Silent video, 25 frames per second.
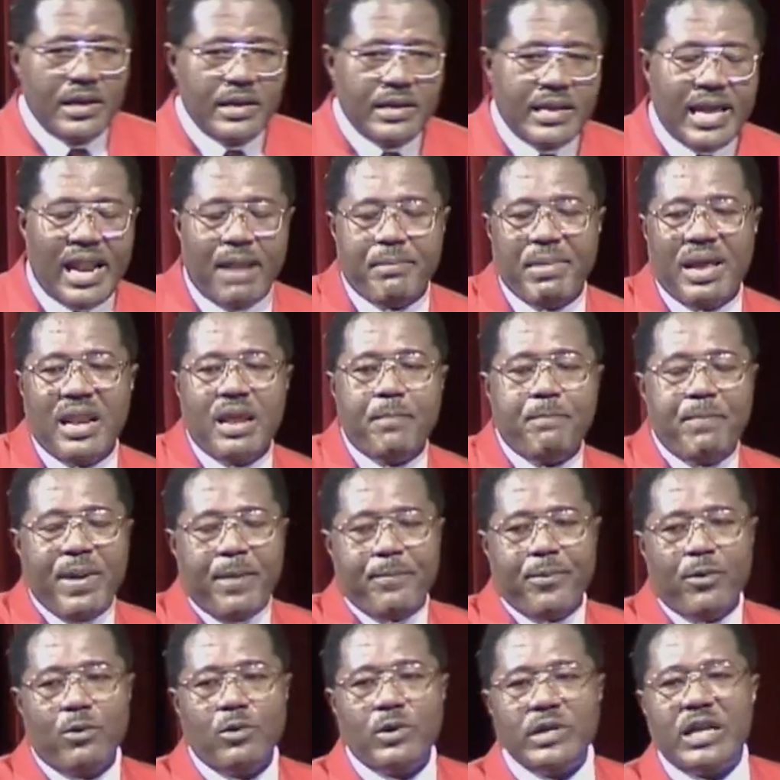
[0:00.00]
There are many
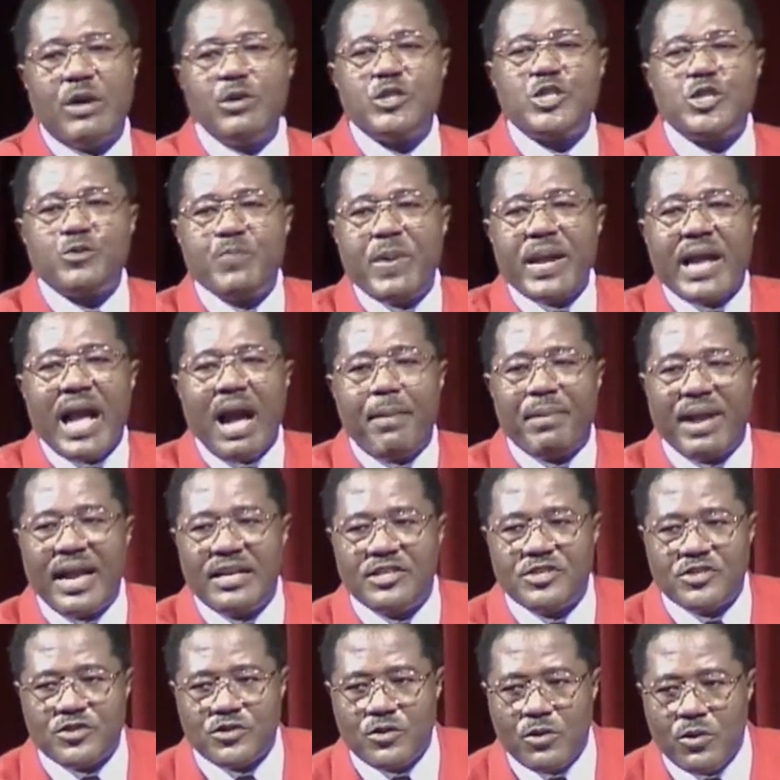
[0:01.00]
people, they will speak
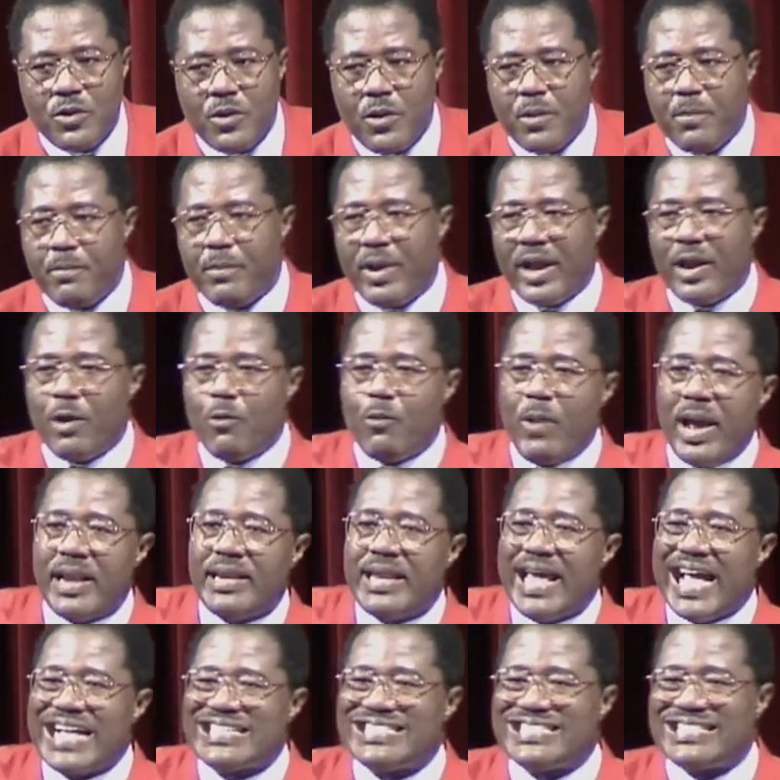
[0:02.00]
against you. But when
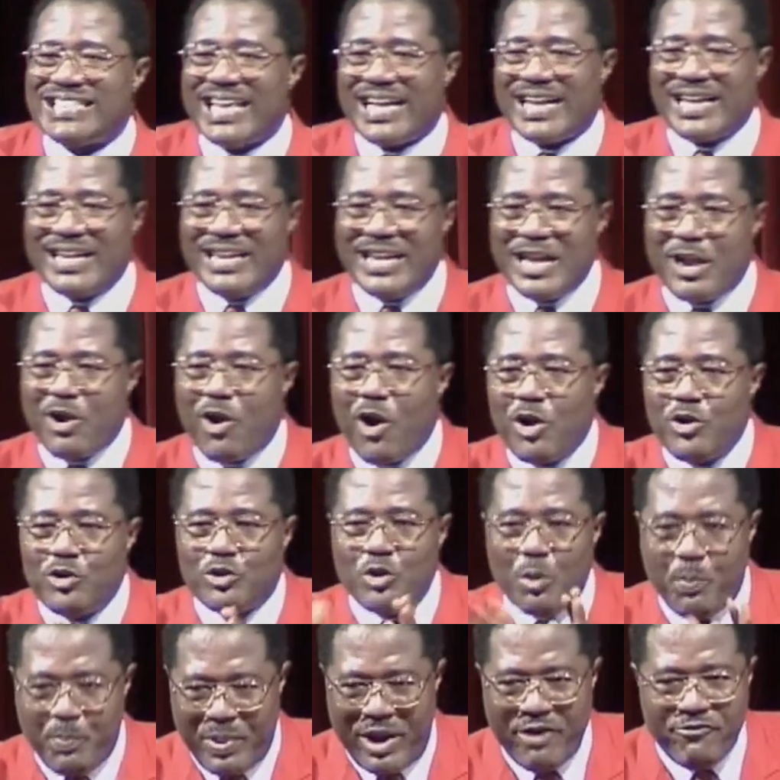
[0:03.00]
they are sick, they call you
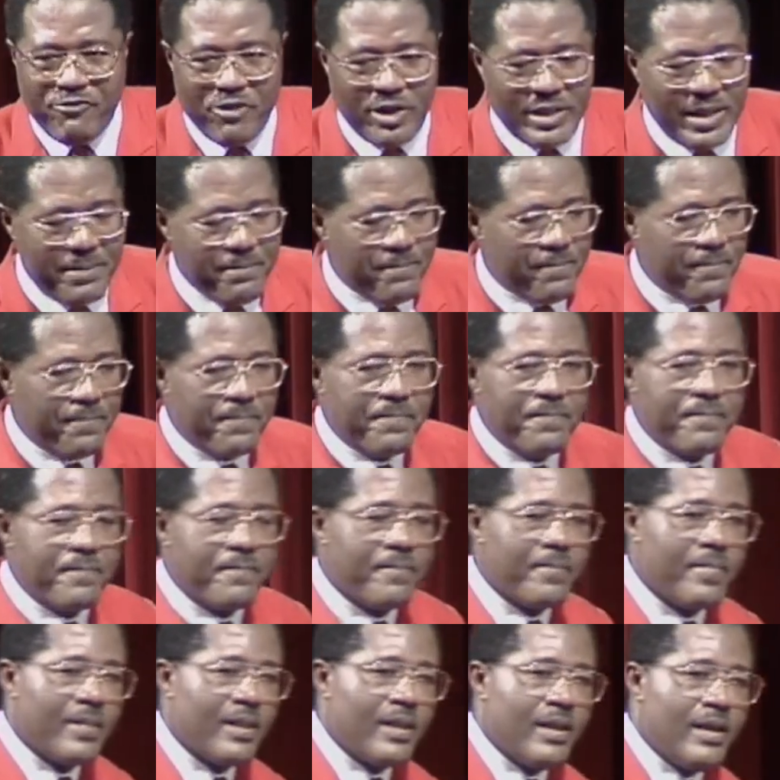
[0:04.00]
to pray for them.
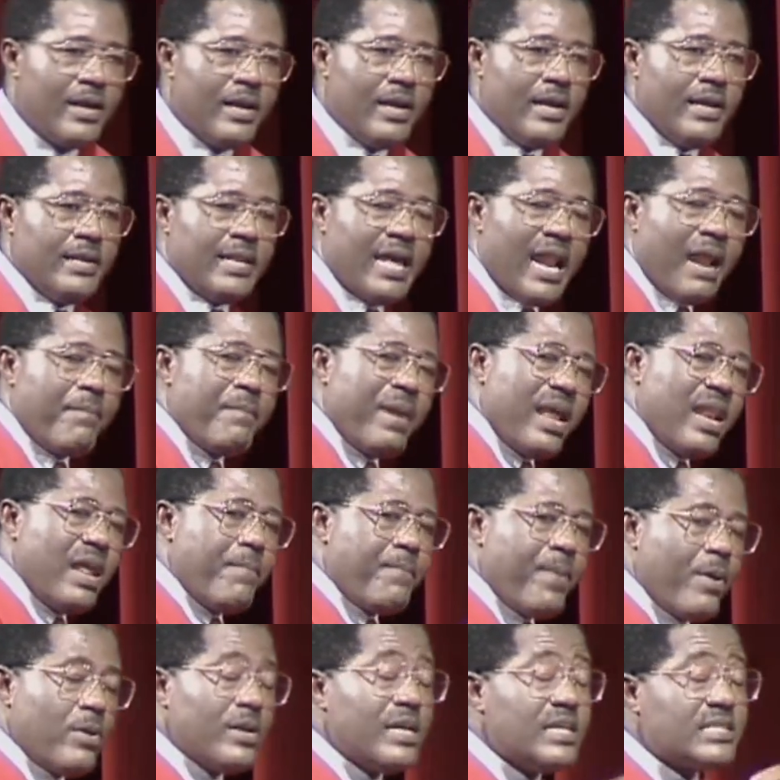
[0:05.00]
There are many
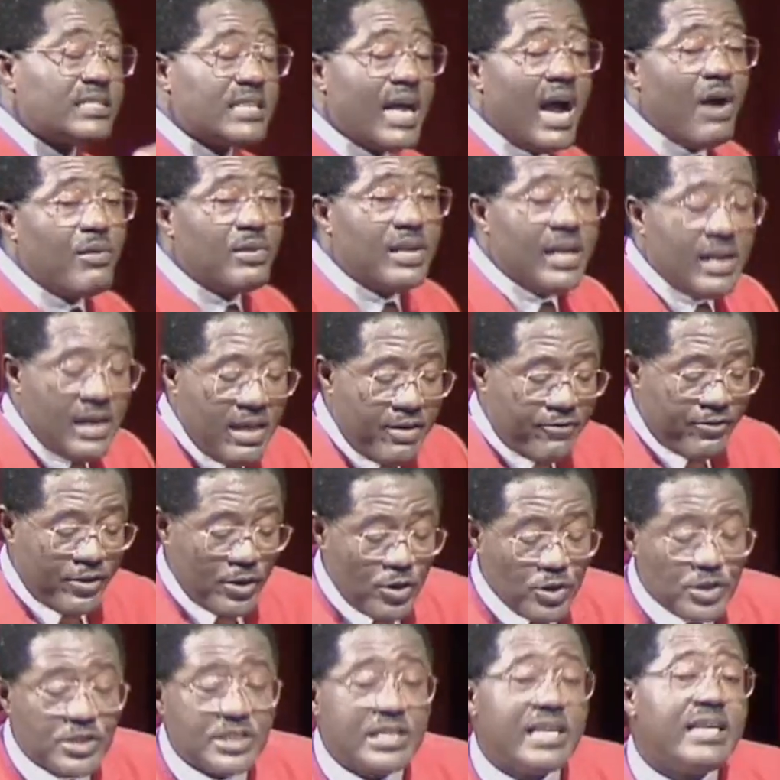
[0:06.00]
people, this is how they live.
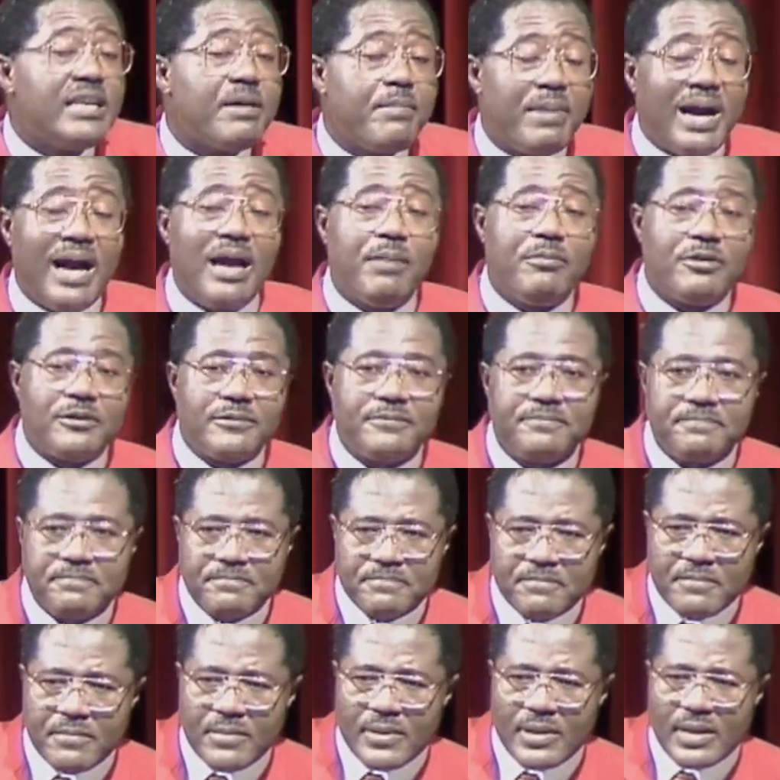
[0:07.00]
You see in the Bible.
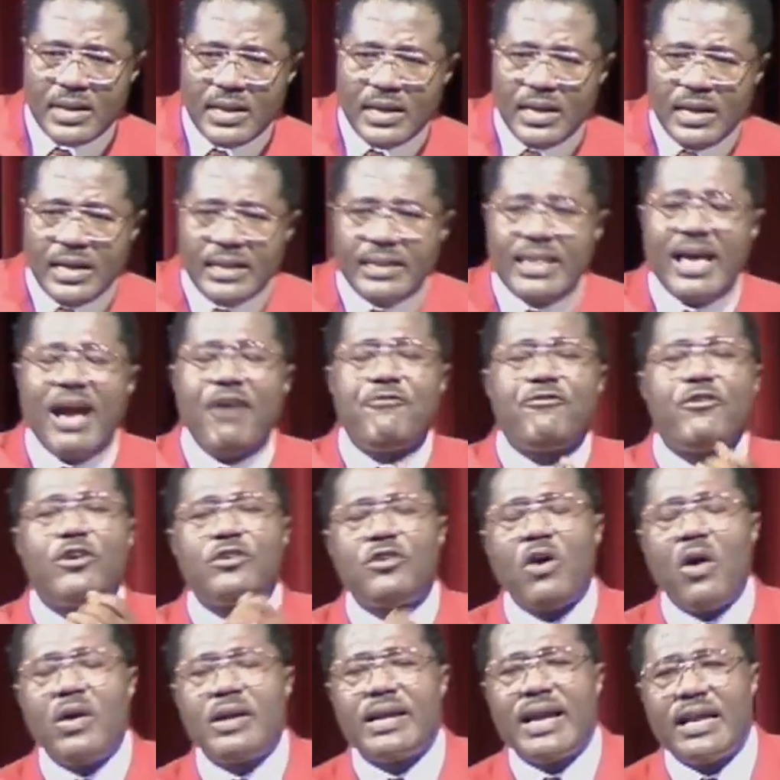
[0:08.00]
Therefore,
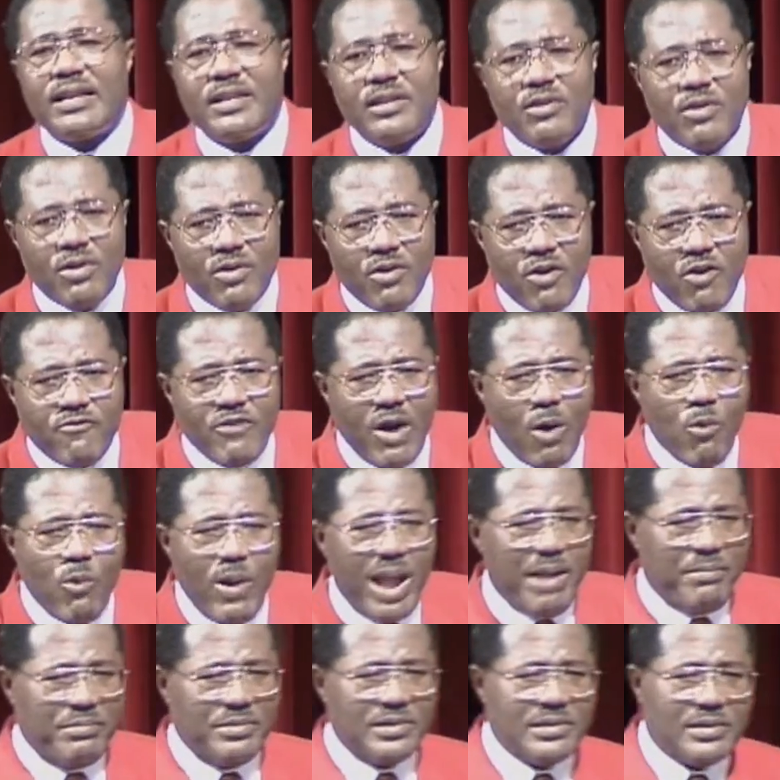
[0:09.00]
don't get
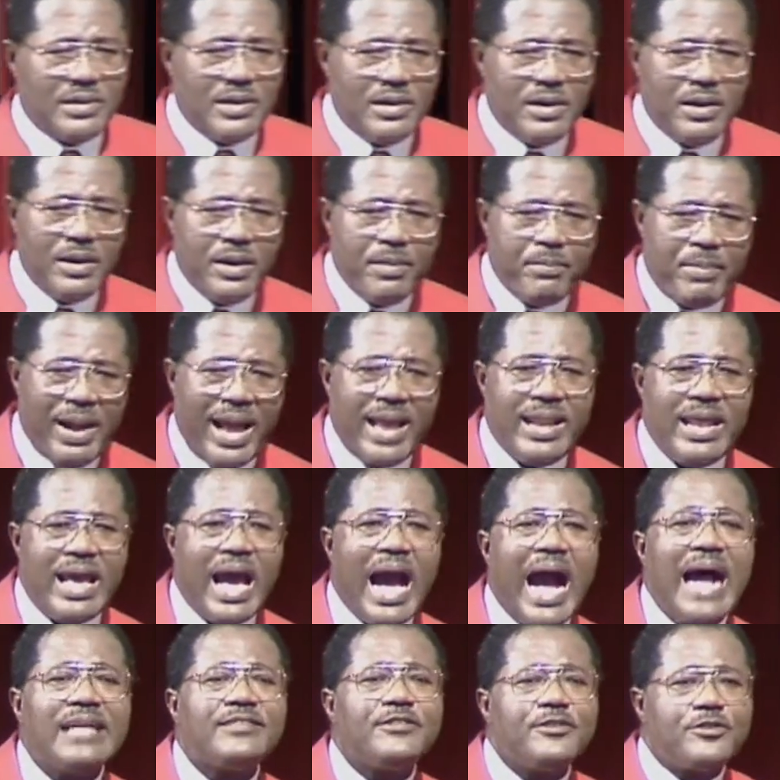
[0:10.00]
overwhelmed by
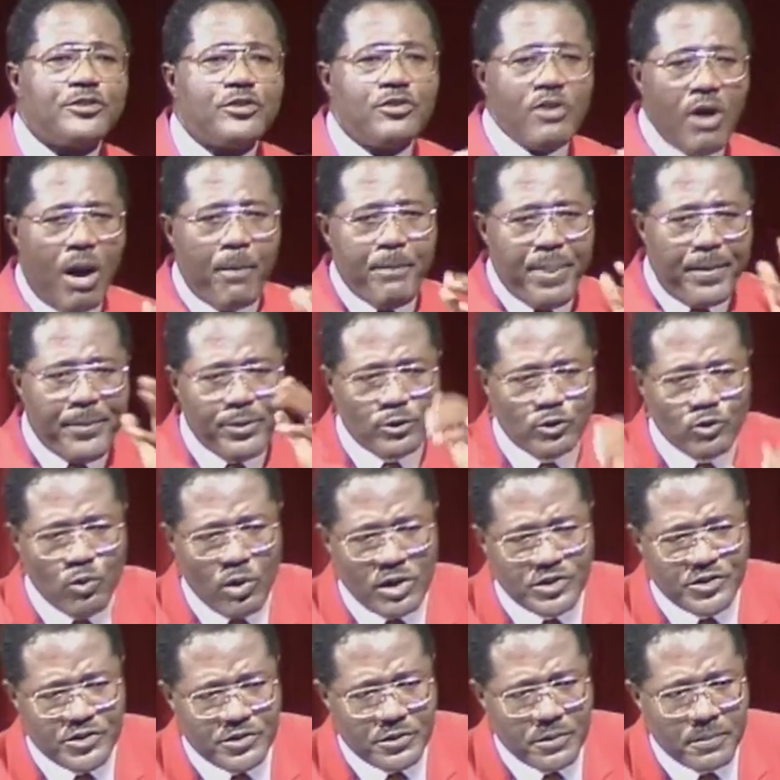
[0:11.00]
the attitude of people
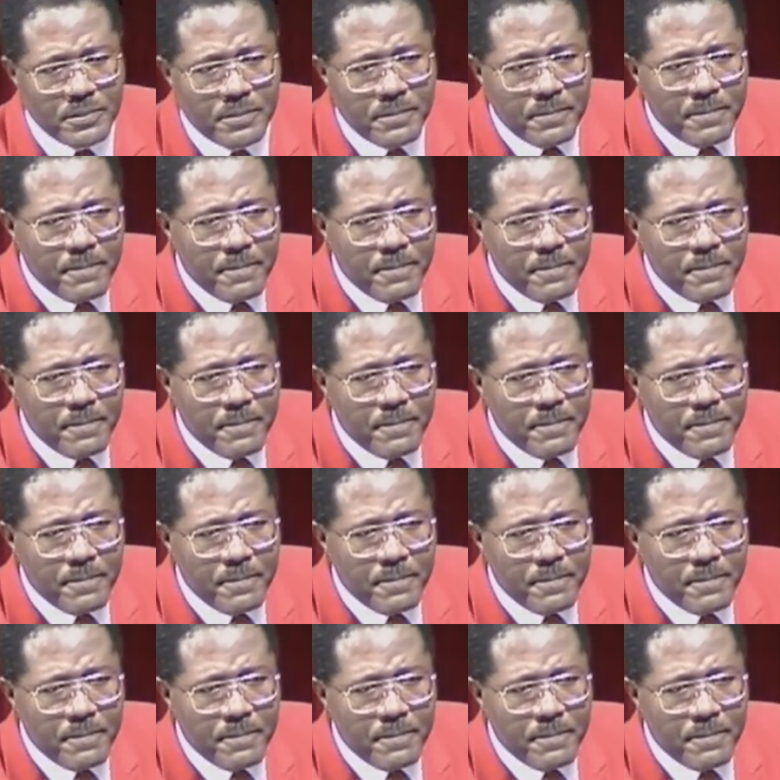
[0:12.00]
towards you.